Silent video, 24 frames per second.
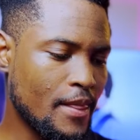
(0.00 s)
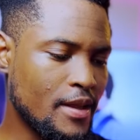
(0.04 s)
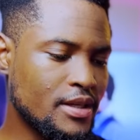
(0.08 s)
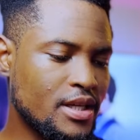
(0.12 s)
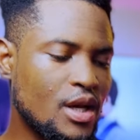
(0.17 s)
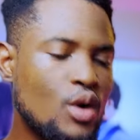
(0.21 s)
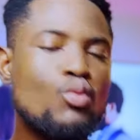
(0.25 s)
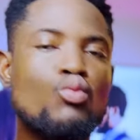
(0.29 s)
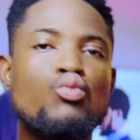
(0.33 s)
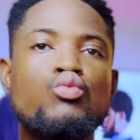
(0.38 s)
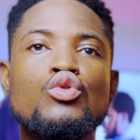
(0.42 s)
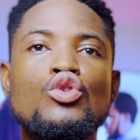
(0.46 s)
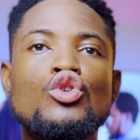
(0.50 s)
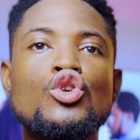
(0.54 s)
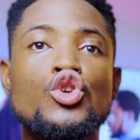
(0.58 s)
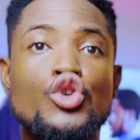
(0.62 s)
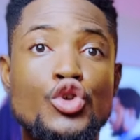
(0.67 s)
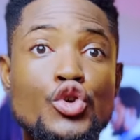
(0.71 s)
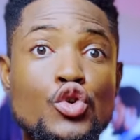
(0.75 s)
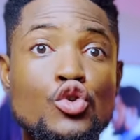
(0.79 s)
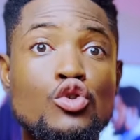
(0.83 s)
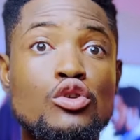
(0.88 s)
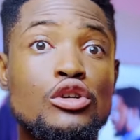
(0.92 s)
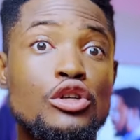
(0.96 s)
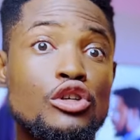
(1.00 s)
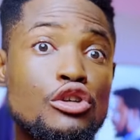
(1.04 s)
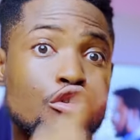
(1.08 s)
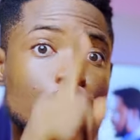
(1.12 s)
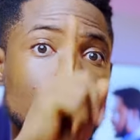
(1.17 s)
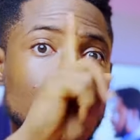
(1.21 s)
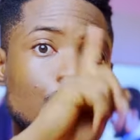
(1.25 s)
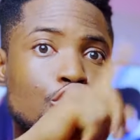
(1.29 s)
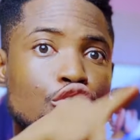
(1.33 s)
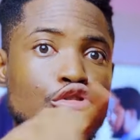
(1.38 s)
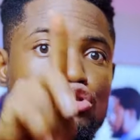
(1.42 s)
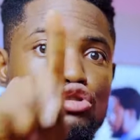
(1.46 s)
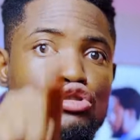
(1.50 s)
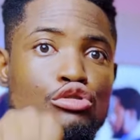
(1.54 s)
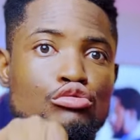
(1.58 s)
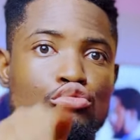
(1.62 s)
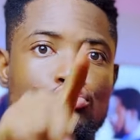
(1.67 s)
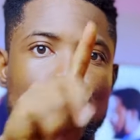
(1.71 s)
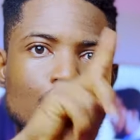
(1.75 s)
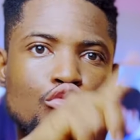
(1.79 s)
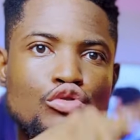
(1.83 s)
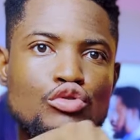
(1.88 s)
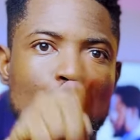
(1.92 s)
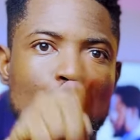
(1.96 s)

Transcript: So will you be